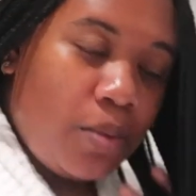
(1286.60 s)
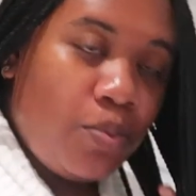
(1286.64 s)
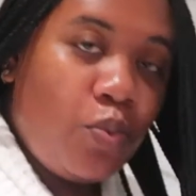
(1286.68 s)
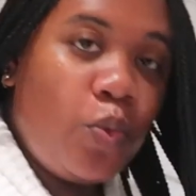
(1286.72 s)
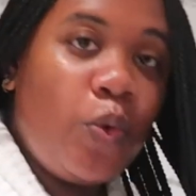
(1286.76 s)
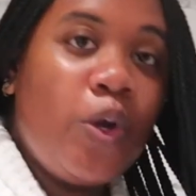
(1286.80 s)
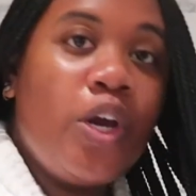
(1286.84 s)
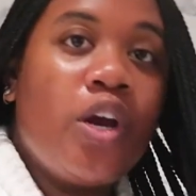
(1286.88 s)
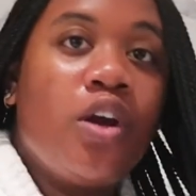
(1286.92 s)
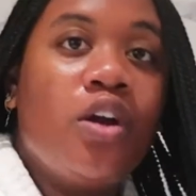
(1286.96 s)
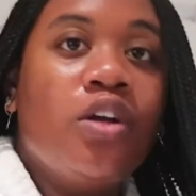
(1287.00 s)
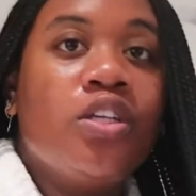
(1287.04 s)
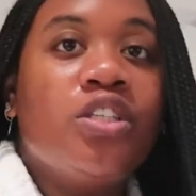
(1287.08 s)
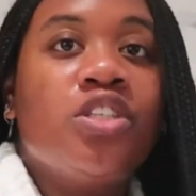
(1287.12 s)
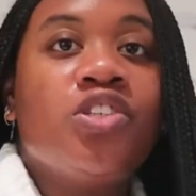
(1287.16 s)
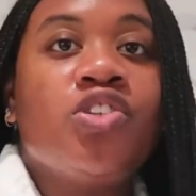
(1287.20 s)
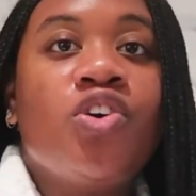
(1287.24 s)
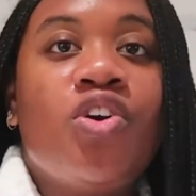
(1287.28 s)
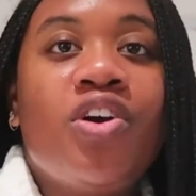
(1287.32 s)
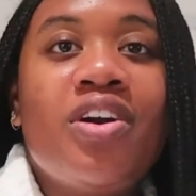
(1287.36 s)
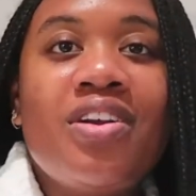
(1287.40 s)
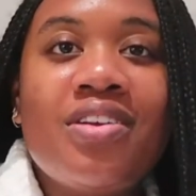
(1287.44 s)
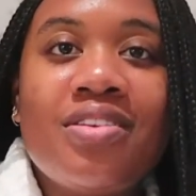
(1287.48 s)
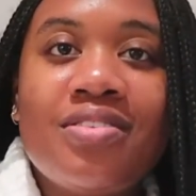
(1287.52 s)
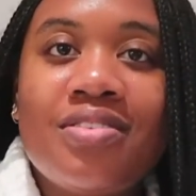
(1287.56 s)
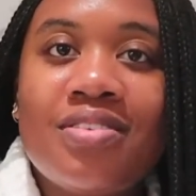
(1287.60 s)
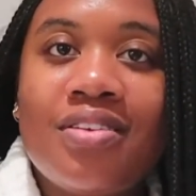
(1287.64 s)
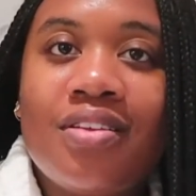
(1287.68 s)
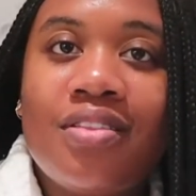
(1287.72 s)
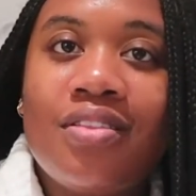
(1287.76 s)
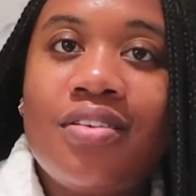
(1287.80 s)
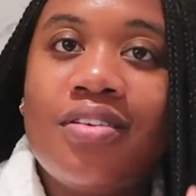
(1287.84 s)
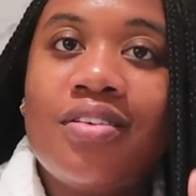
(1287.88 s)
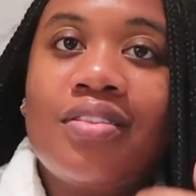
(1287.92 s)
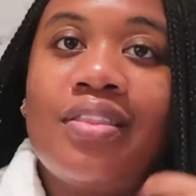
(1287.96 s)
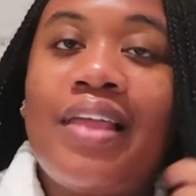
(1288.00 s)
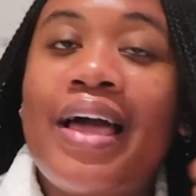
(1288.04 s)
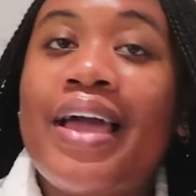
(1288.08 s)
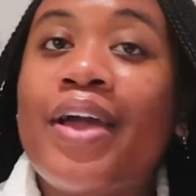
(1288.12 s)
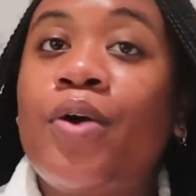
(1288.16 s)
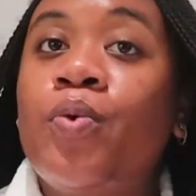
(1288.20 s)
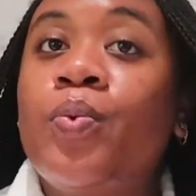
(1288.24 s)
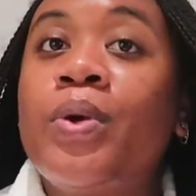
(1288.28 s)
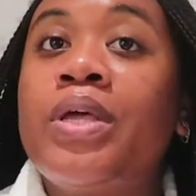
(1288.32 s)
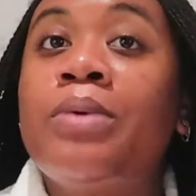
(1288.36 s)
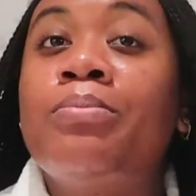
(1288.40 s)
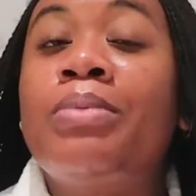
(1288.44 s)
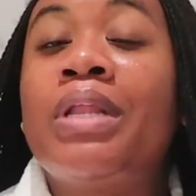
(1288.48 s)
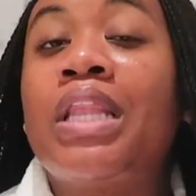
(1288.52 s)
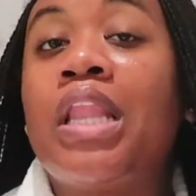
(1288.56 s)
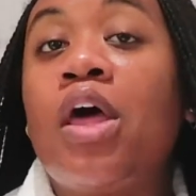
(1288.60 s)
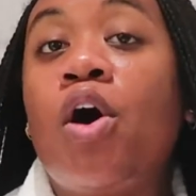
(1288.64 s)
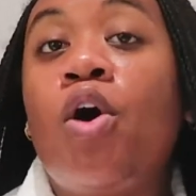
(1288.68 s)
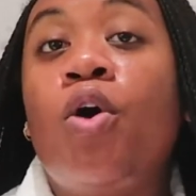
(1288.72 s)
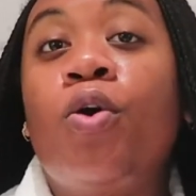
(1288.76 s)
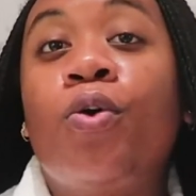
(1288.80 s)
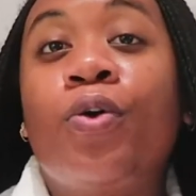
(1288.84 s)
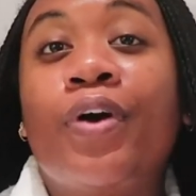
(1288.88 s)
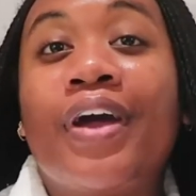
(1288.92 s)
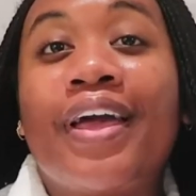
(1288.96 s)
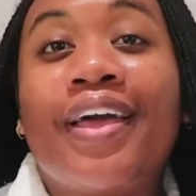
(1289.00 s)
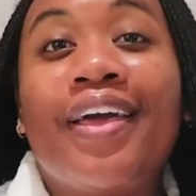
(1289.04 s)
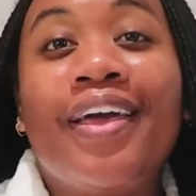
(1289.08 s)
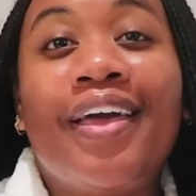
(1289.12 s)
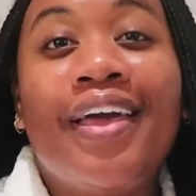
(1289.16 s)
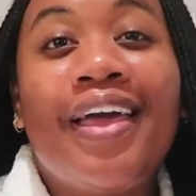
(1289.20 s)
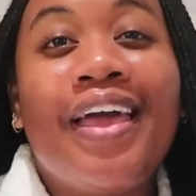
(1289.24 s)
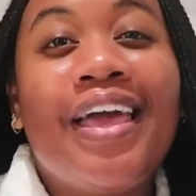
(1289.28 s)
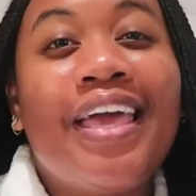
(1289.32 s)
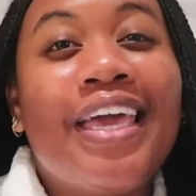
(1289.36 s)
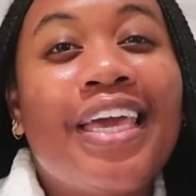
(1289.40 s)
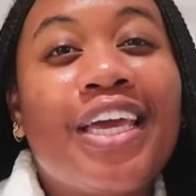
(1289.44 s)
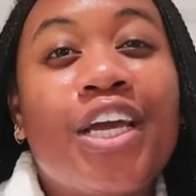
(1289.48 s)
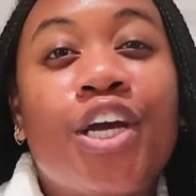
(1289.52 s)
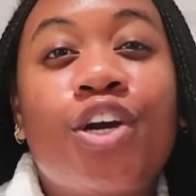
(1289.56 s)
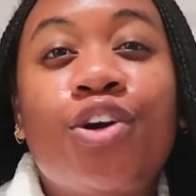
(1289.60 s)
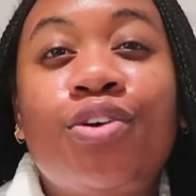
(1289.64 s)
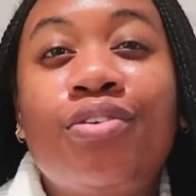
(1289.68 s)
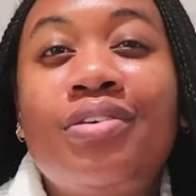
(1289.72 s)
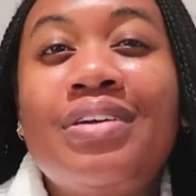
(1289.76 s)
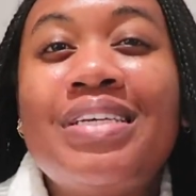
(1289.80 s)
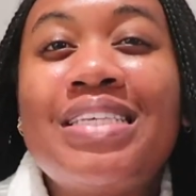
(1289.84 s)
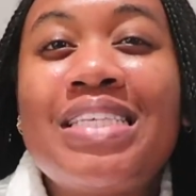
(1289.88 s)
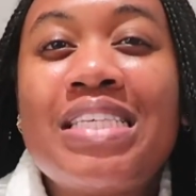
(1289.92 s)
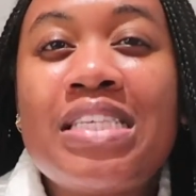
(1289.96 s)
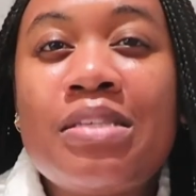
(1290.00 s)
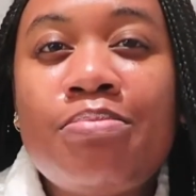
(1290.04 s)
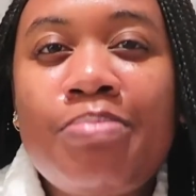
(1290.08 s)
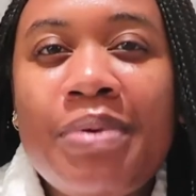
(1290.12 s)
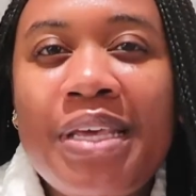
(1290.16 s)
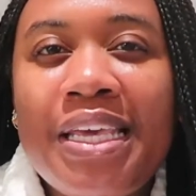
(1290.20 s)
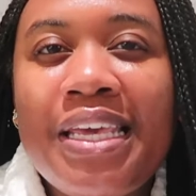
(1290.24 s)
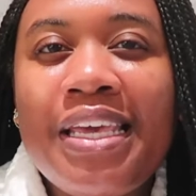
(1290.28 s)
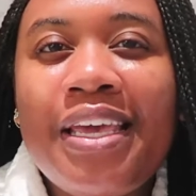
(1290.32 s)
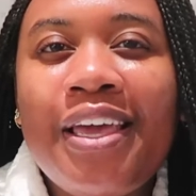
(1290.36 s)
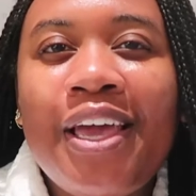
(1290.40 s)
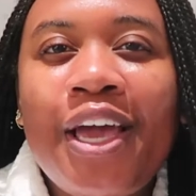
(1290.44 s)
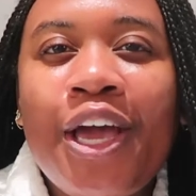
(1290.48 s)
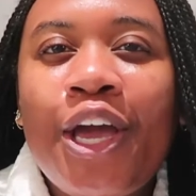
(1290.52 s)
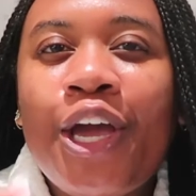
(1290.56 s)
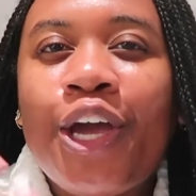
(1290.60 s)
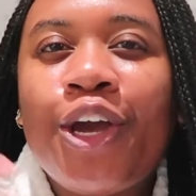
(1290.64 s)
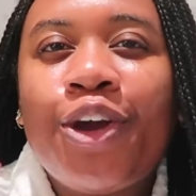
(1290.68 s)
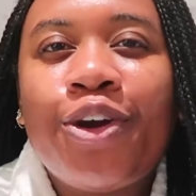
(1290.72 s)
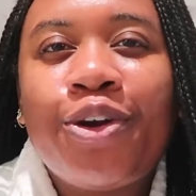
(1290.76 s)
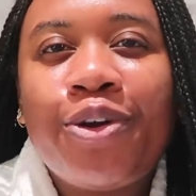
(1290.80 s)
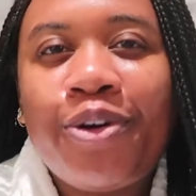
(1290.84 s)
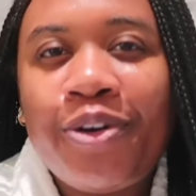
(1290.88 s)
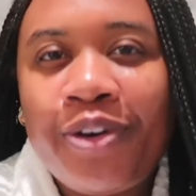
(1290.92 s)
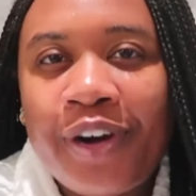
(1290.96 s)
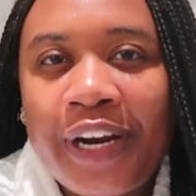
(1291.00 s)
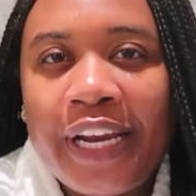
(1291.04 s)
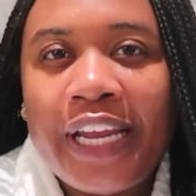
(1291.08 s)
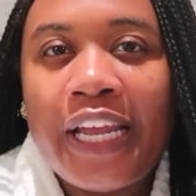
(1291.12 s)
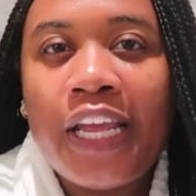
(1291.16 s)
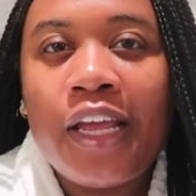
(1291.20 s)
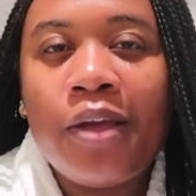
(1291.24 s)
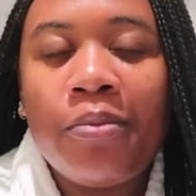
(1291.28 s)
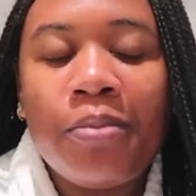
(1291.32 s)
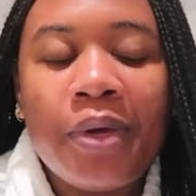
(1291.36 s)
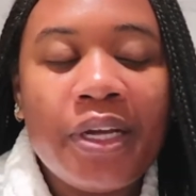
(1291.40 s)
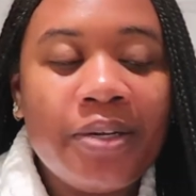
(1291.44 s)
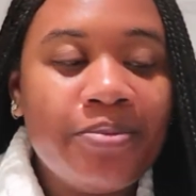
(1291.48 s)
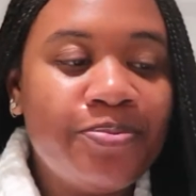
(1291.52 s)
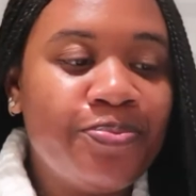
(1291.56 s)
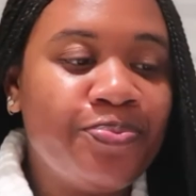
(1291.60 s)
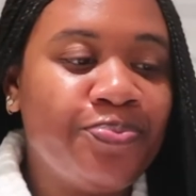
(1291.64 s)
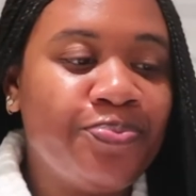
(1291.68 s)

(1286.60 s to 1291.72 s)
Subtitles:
We are starting to look like we belong in Krispy Kreme.